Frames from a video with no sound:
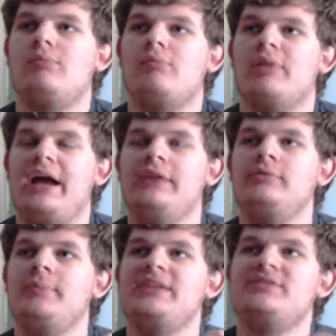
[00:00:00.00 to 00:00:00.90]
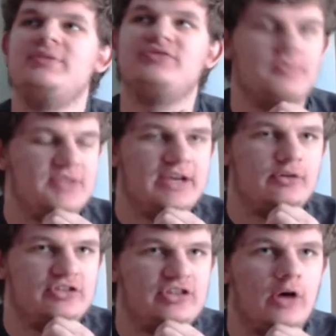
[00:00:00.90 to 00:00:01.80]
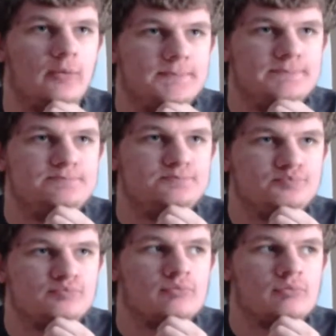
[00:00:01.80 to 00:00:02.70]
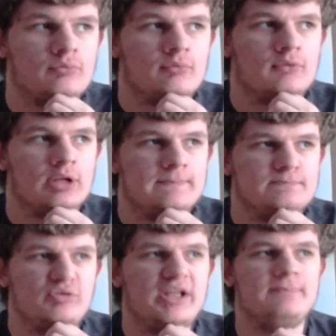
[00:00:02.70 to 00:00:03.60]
reminds me of something else though. Like